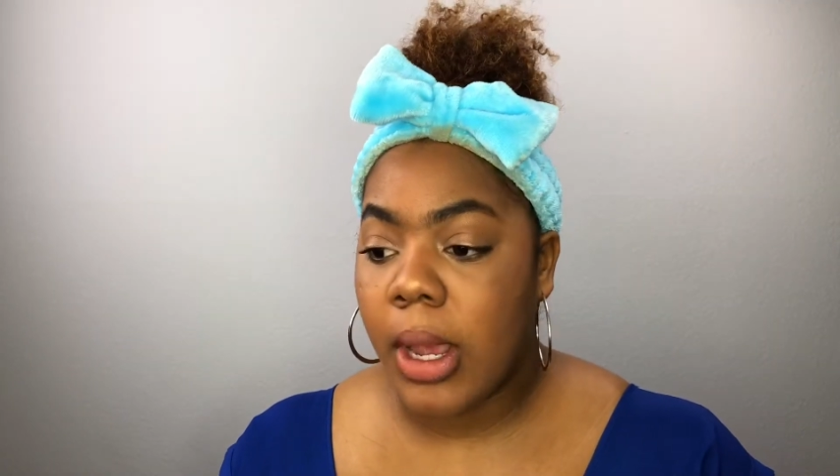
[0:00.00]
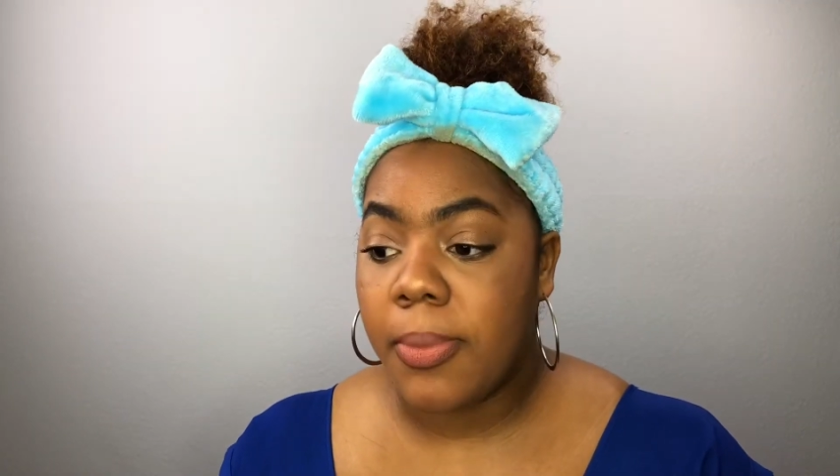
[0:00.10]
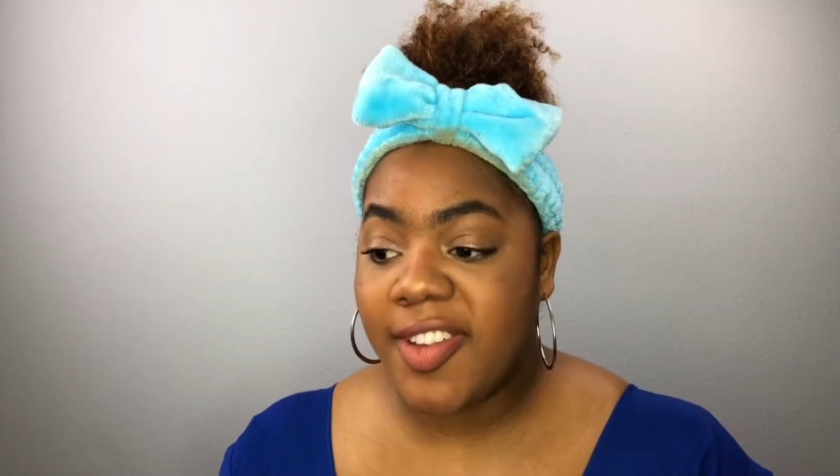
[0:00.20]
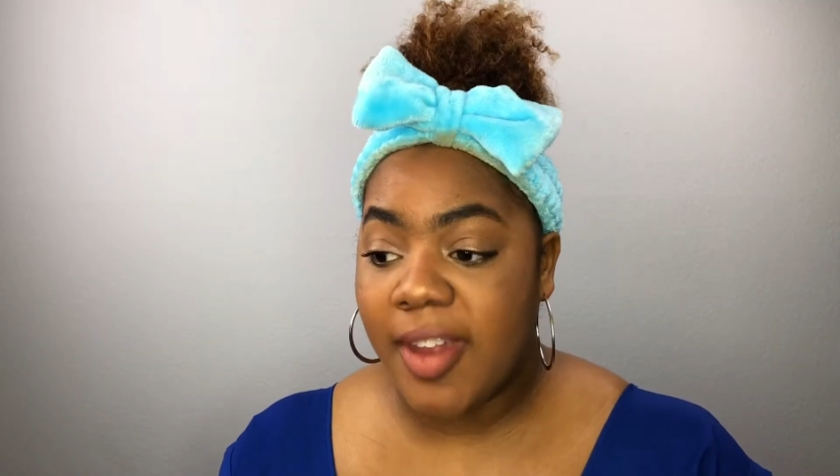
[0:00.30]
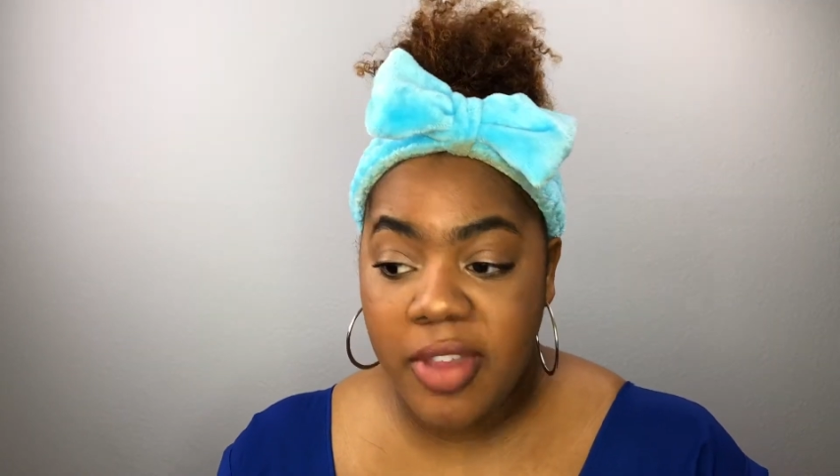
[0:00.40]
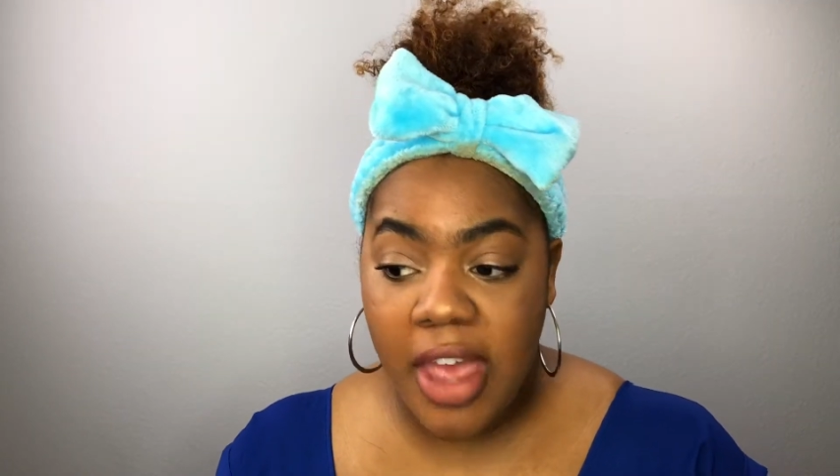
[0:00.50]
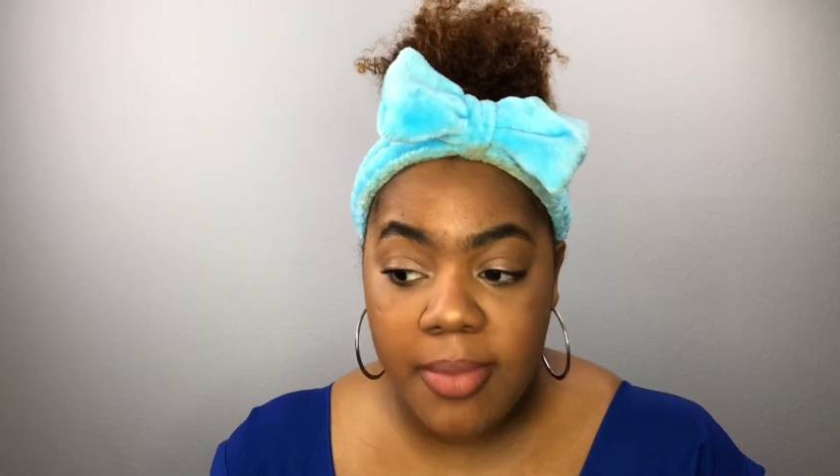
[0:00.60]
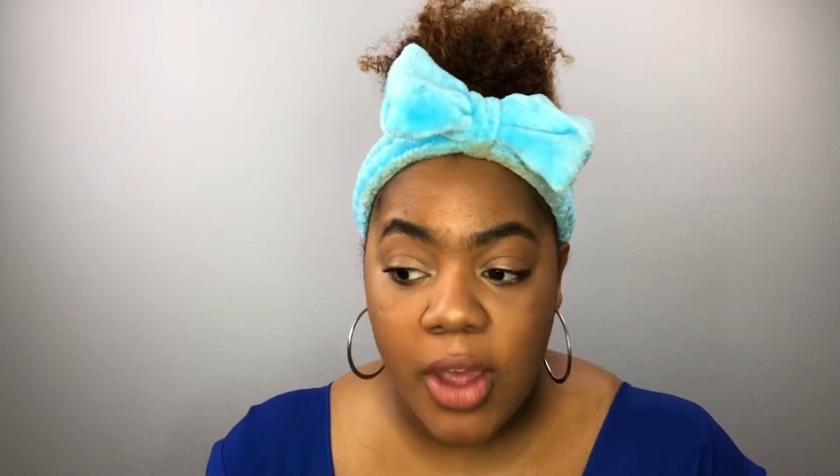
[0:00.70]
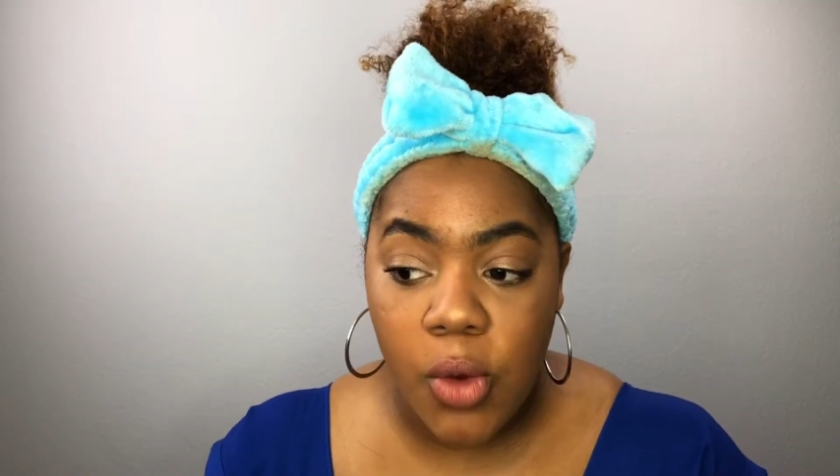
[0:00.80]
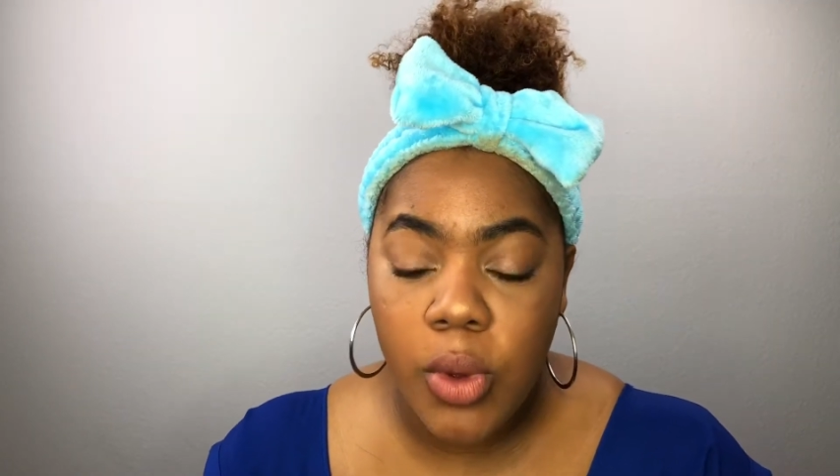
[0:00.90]

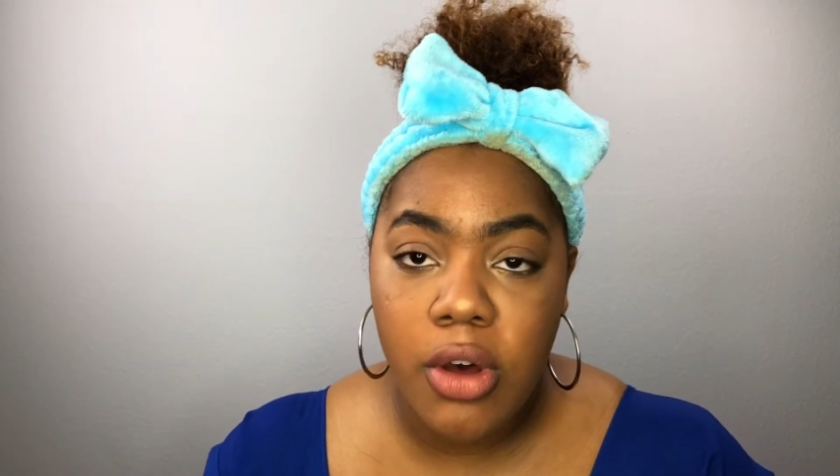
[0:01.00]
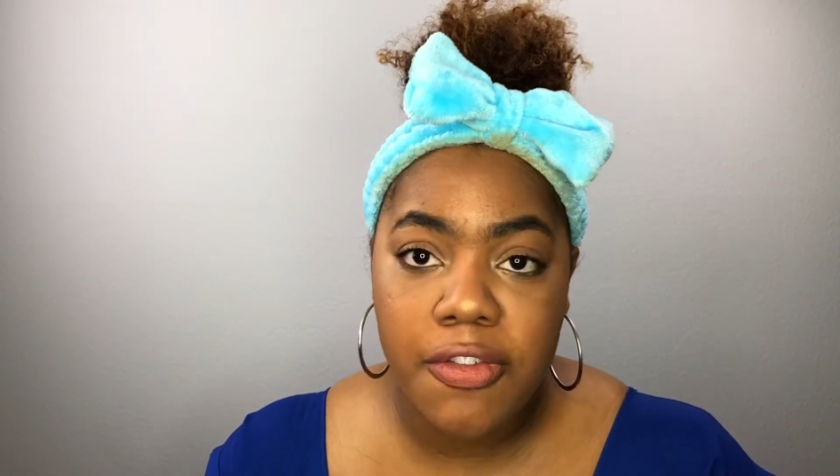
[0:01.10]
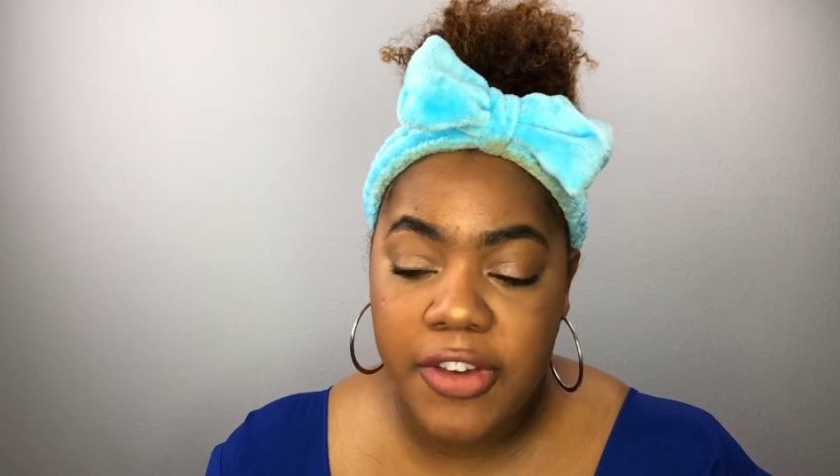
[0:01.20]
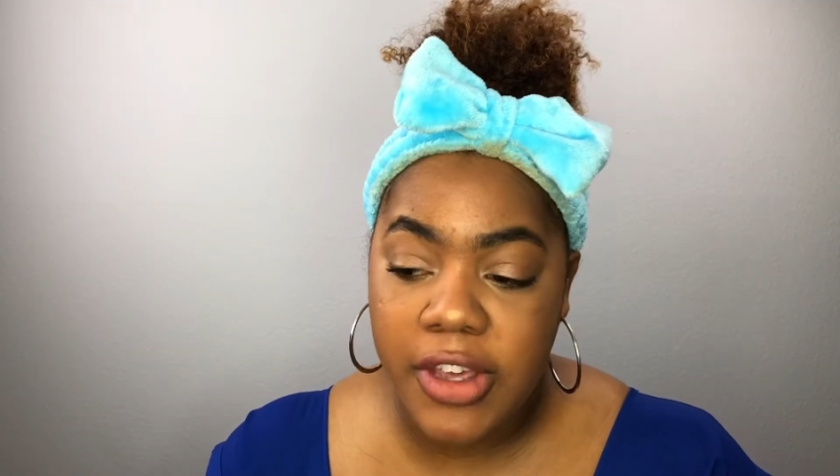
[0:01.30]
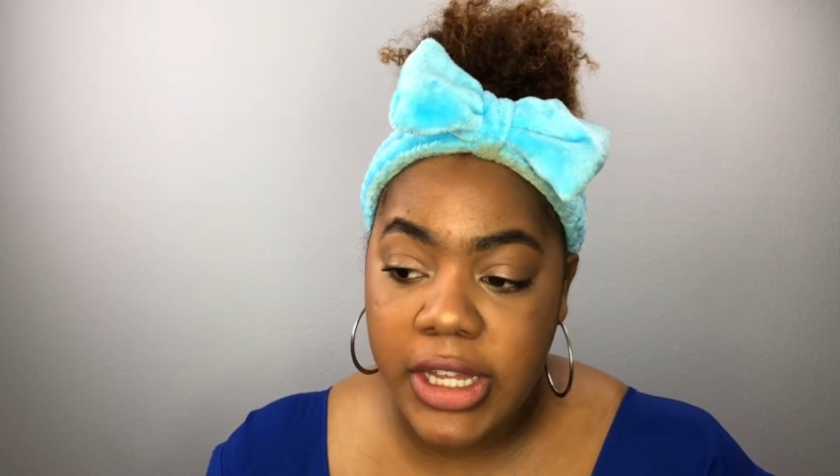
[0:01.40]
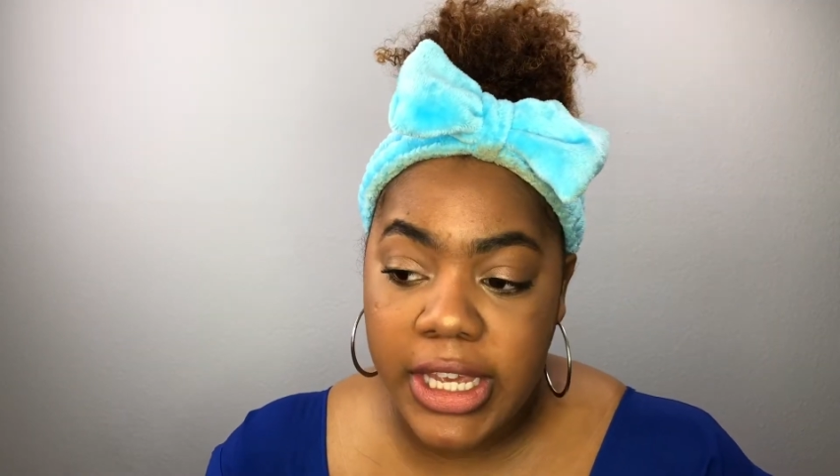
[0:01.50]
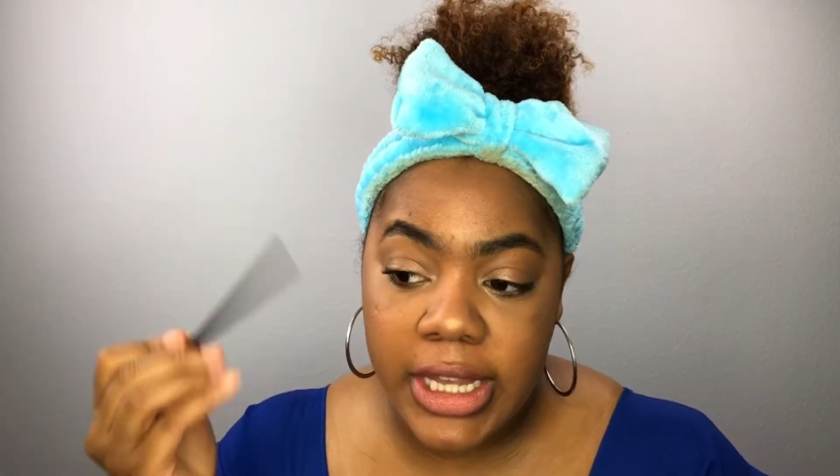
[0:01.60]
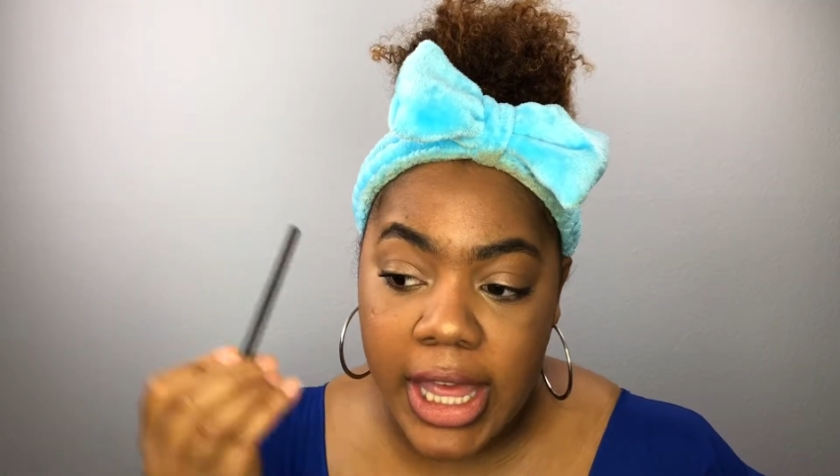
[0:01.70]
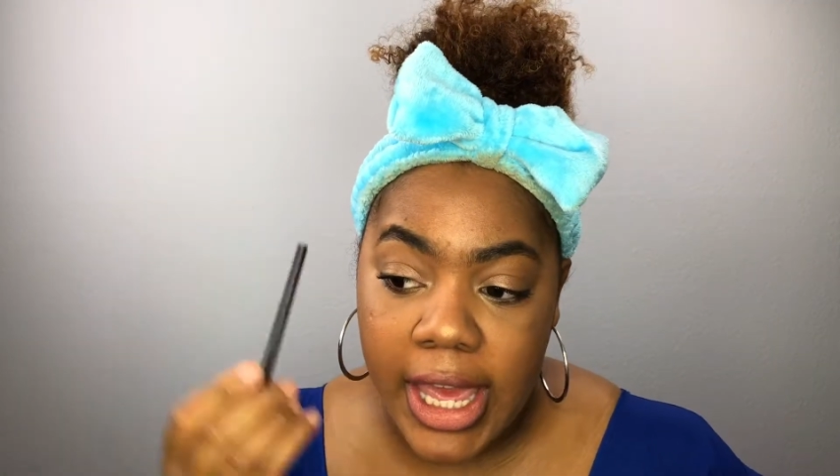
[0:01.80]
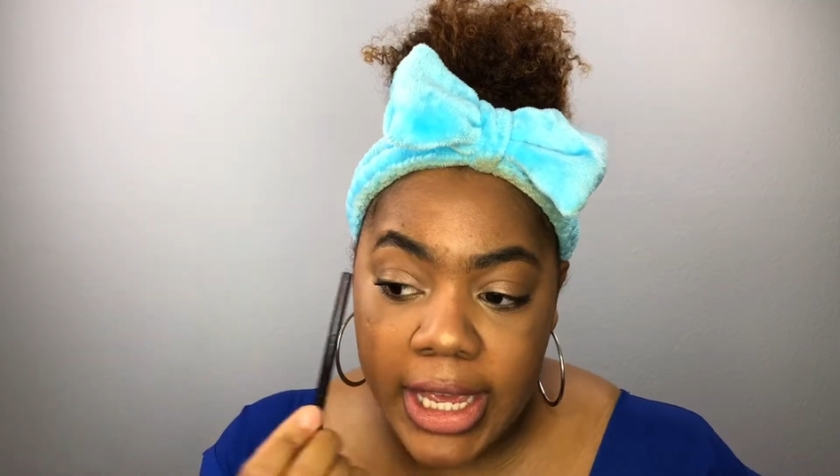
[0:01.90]
Sometimes I will fill
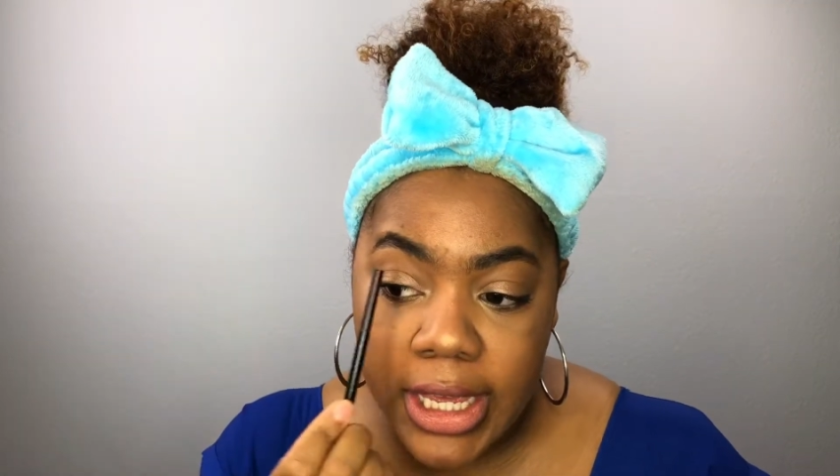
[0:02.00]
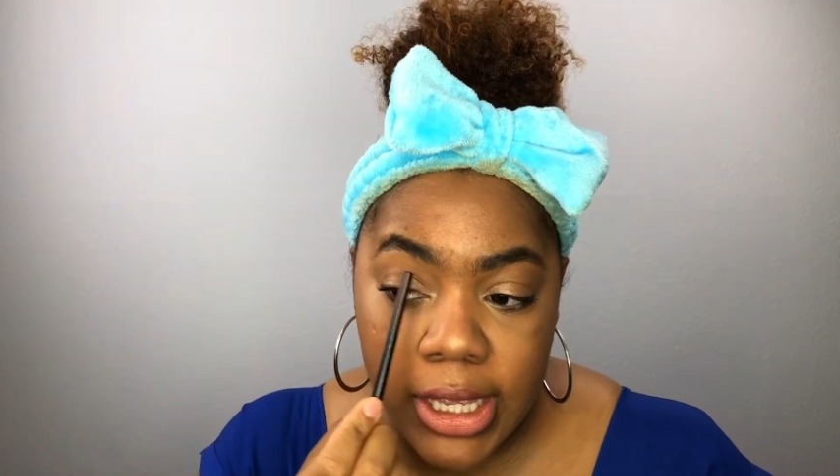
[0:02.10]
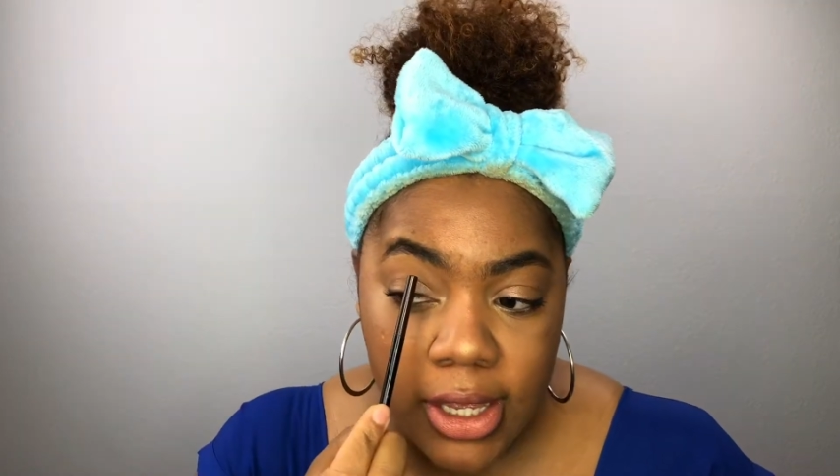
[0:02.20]
in, like